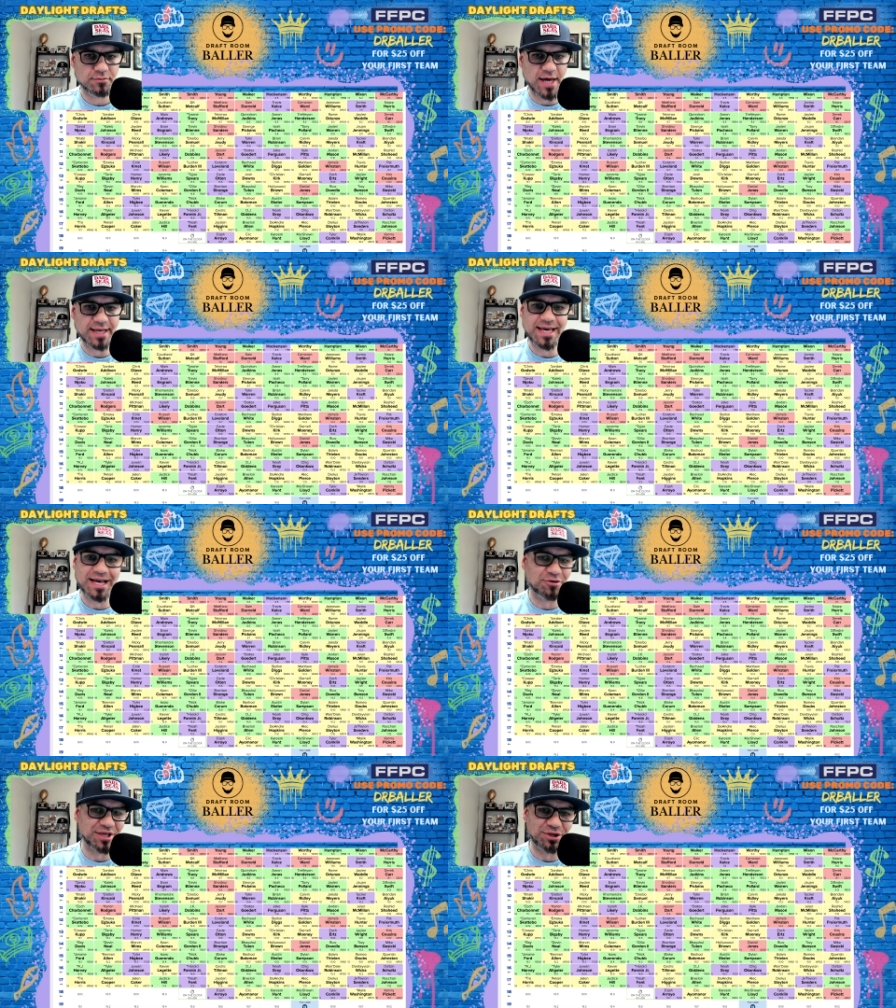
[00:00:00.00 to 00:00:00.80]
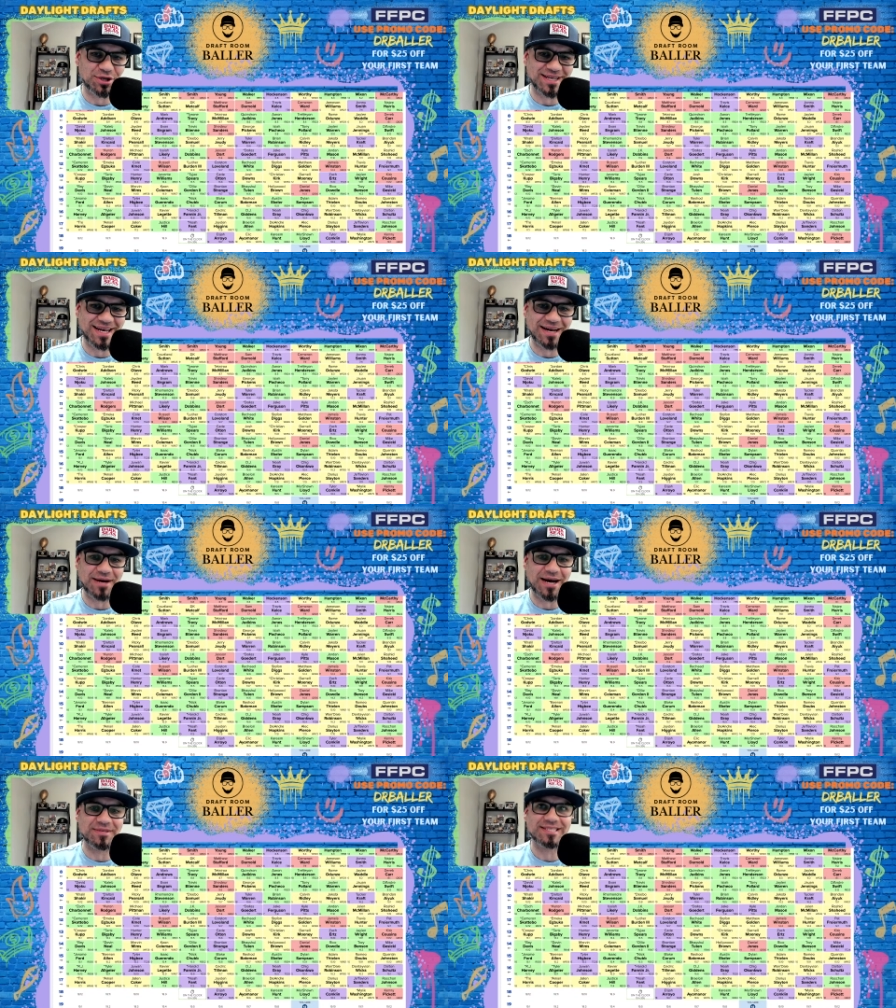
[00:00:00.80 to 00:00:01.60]
I can't quit Lloyd. Yeah,
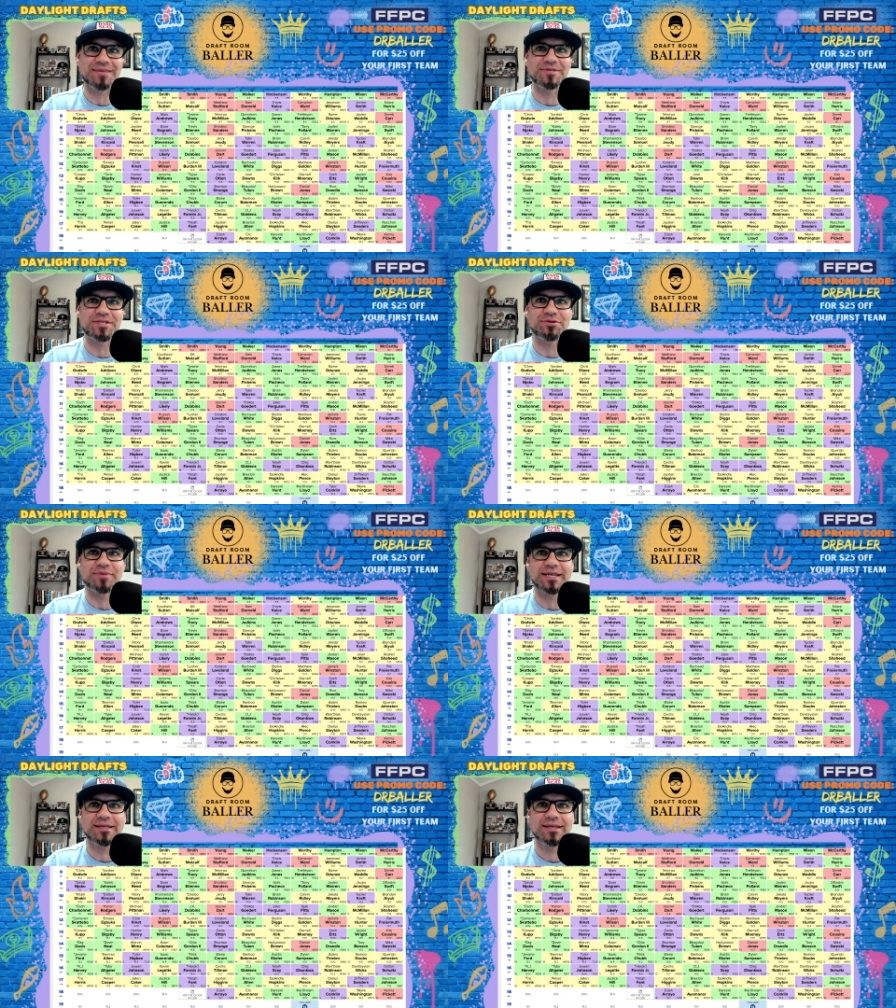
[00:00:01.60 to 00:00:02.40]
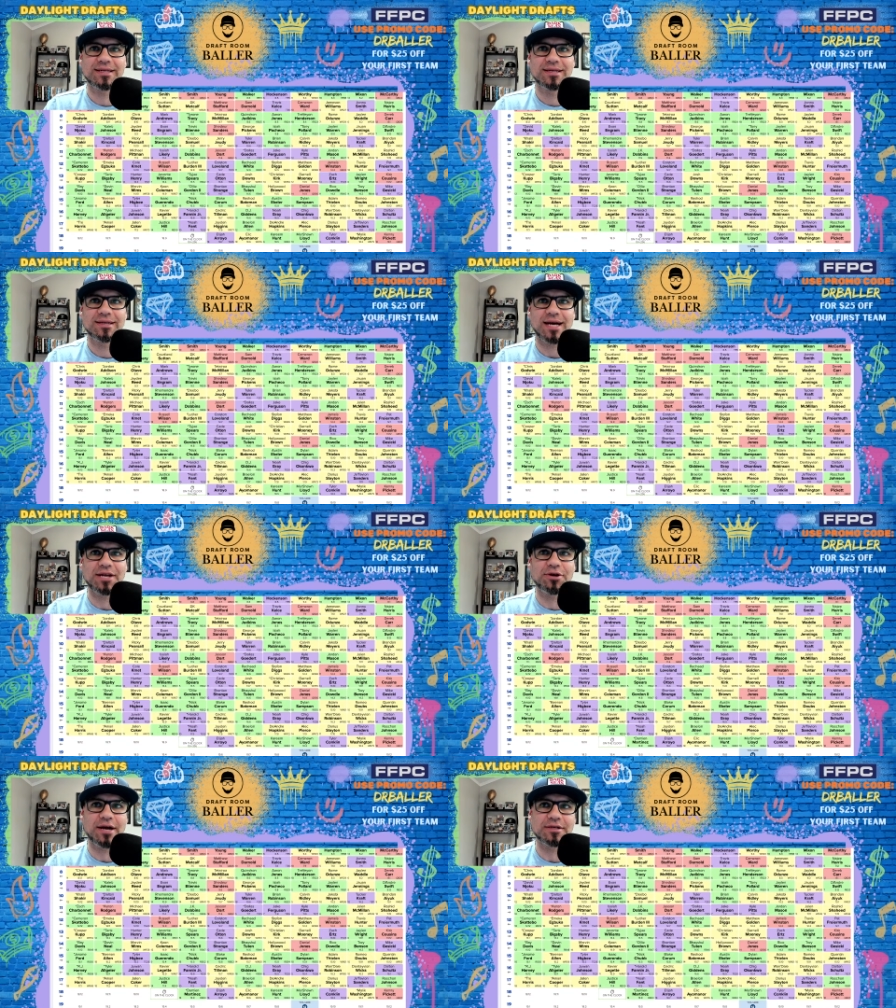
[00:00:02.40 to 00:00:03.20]
I'm the same as you, man. I
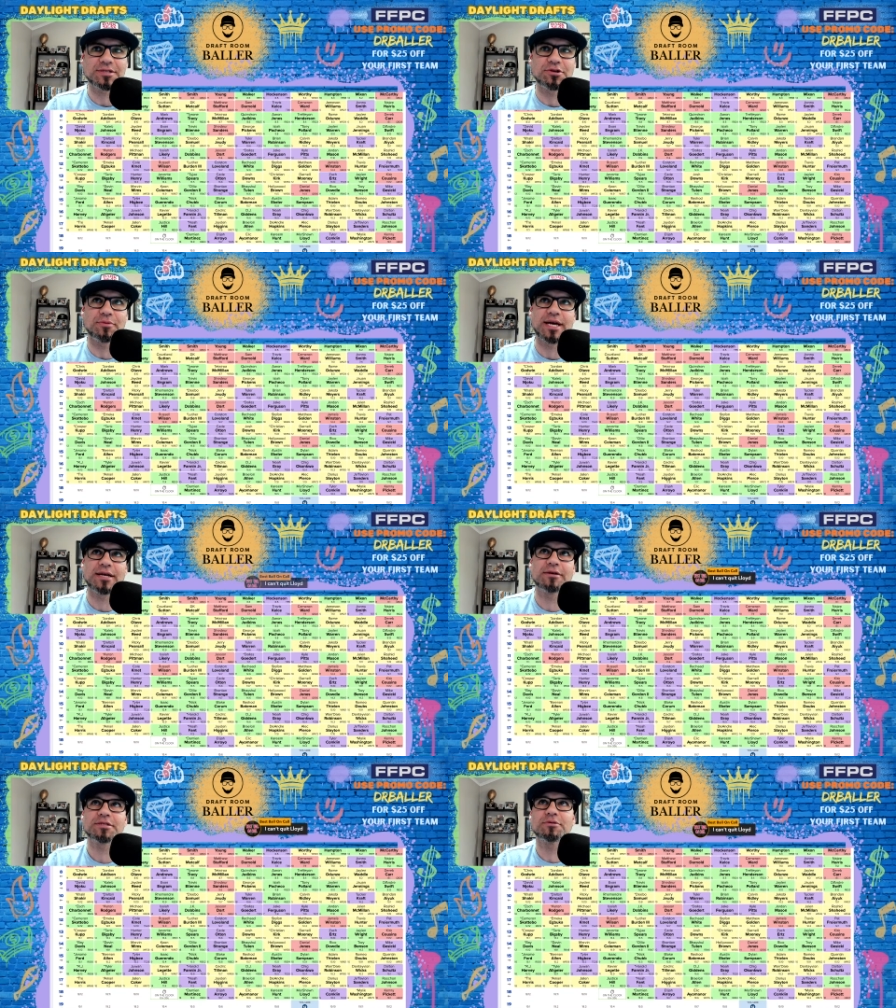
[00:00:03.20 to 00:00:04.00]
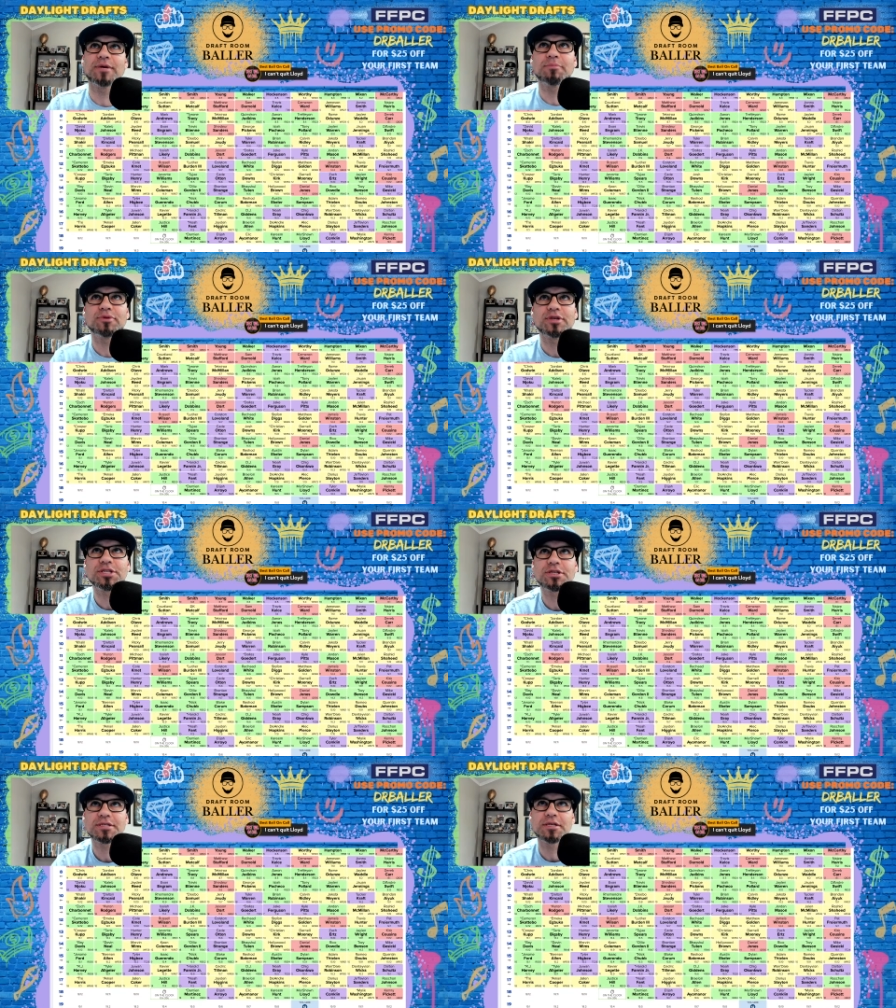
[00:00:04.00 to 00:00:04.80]
know Harry Snowman. Harry Snowman, I'm pretty
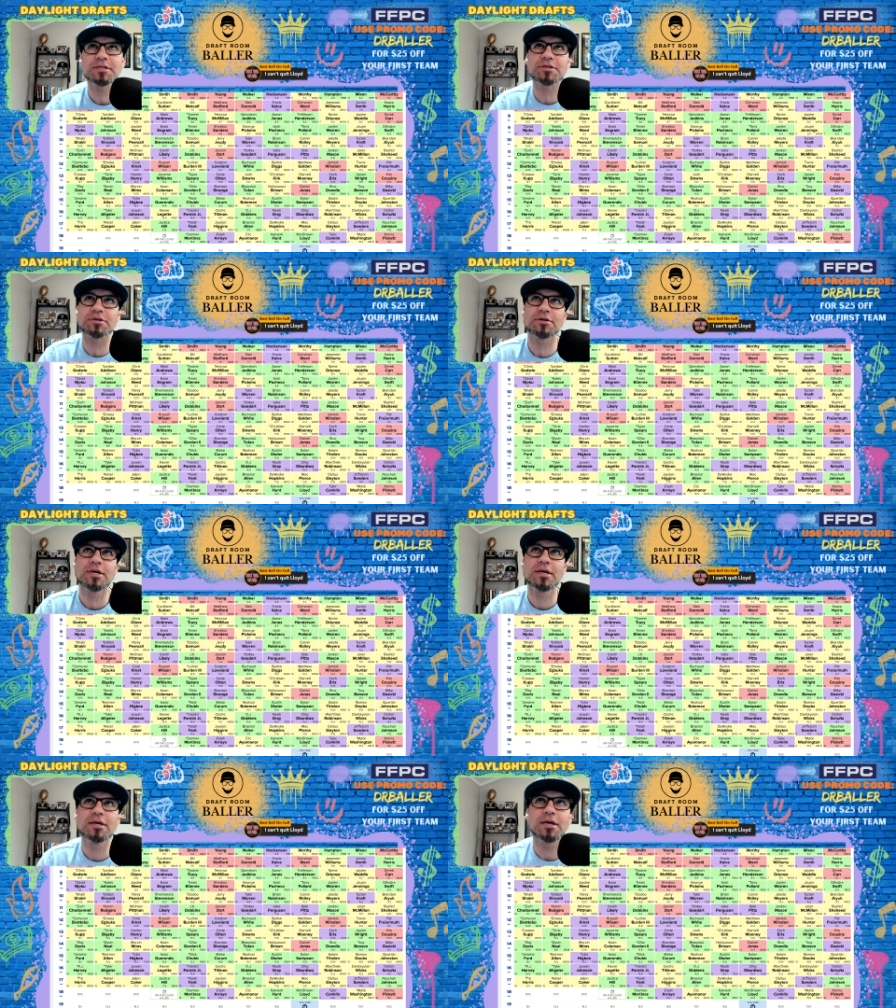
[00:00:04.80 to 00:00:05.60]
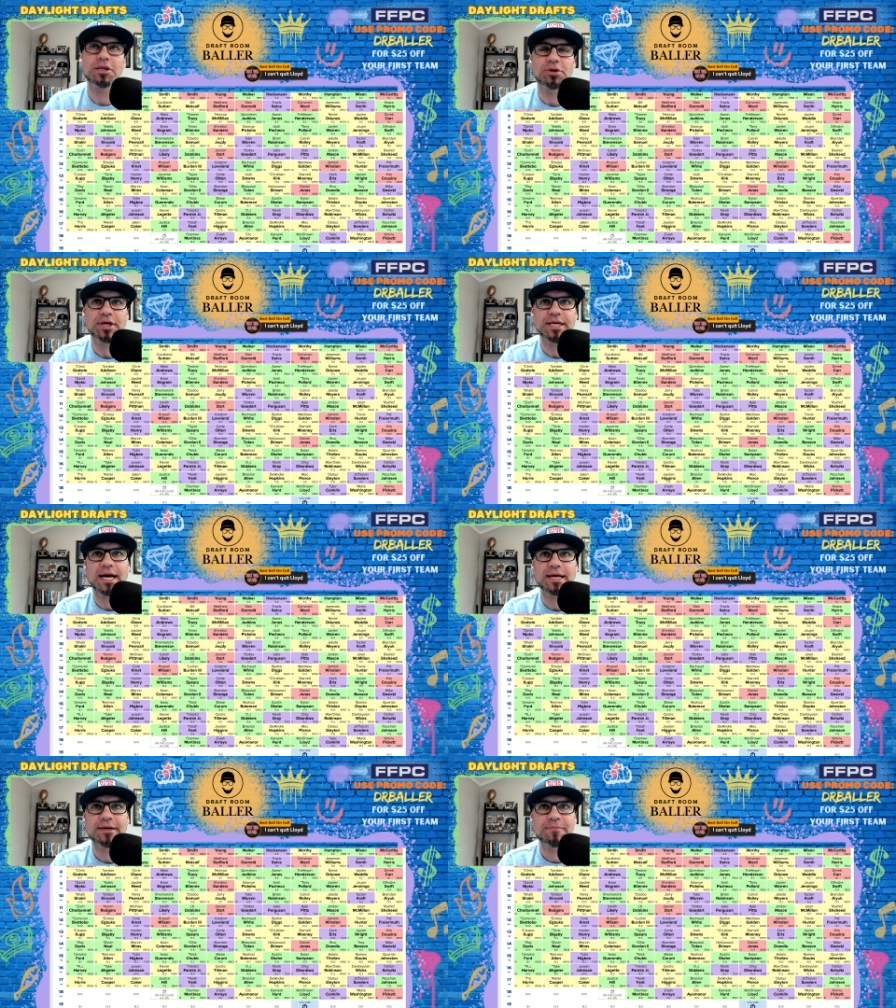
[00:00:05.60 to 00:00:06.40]
sure, is also a Lloyd
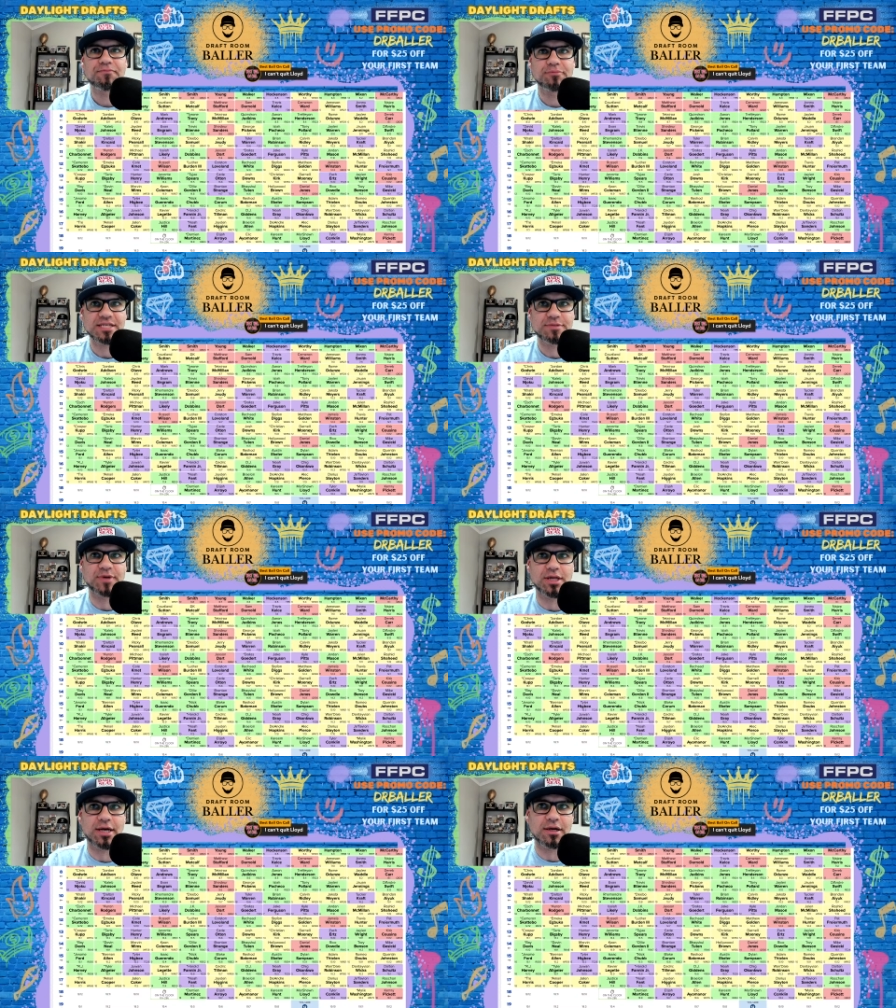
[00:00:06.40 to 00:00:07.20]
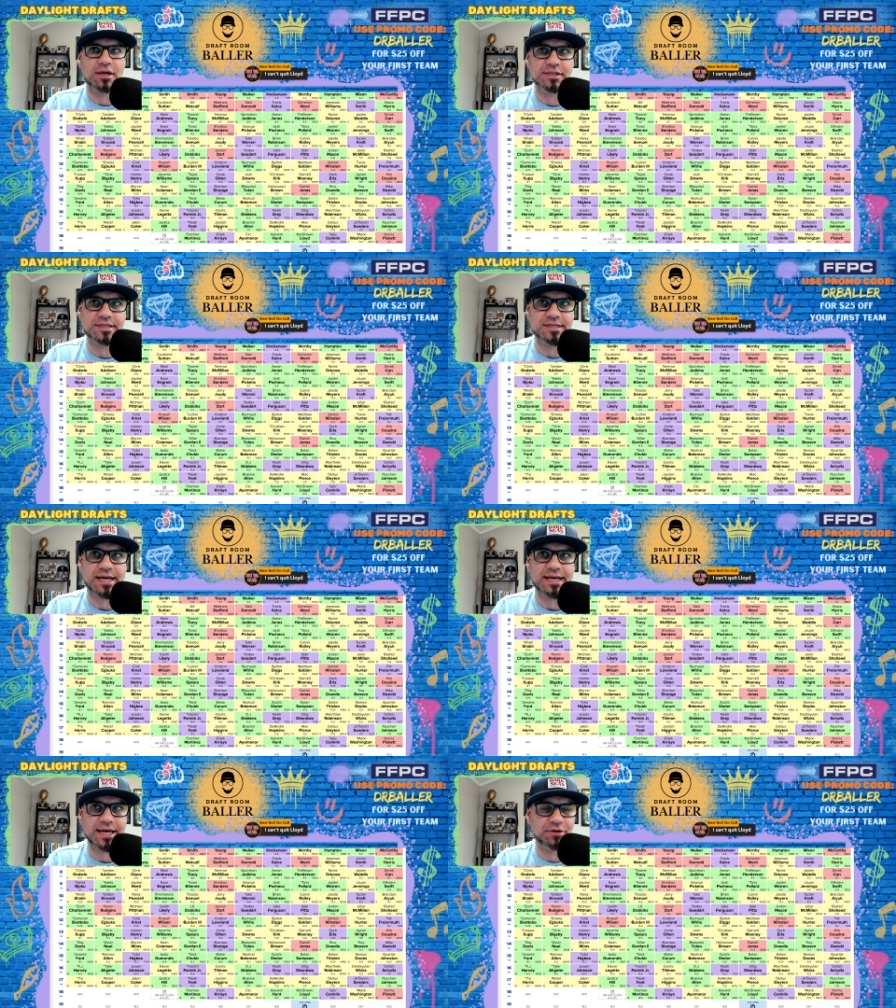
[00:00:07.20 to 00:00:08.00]
guy. Best Ball on Call says
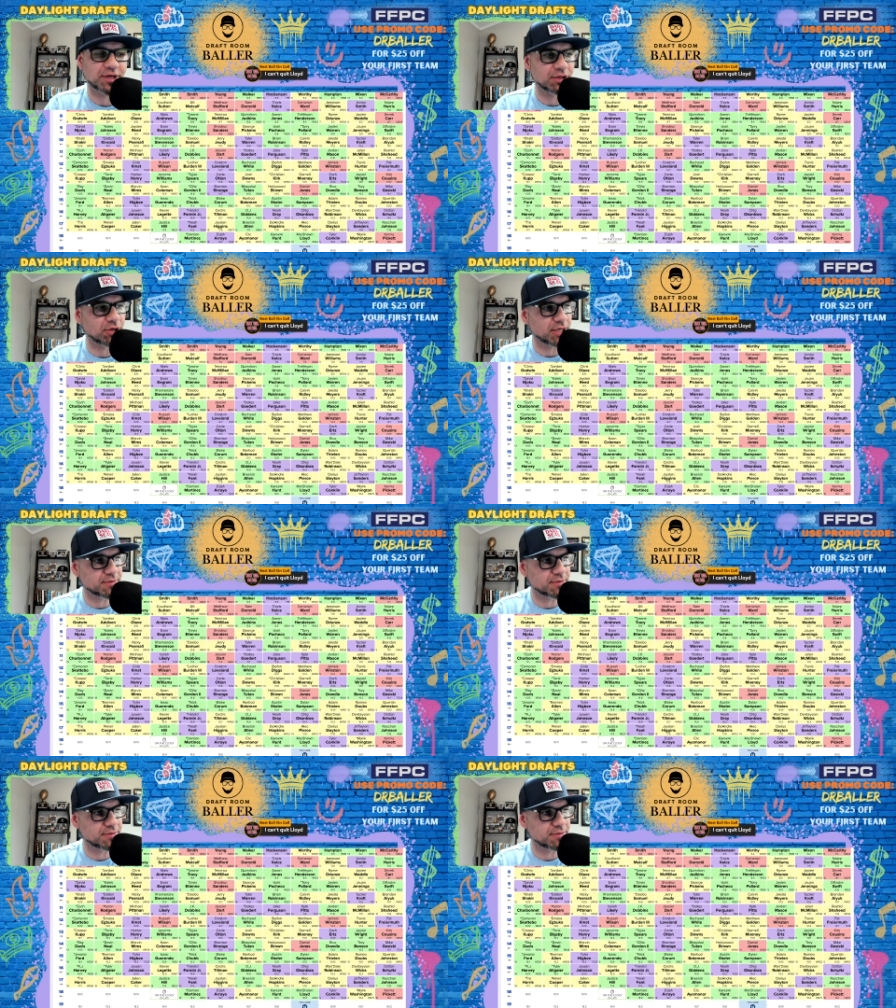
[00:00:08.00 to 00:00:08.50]
I can't quit Lloyd.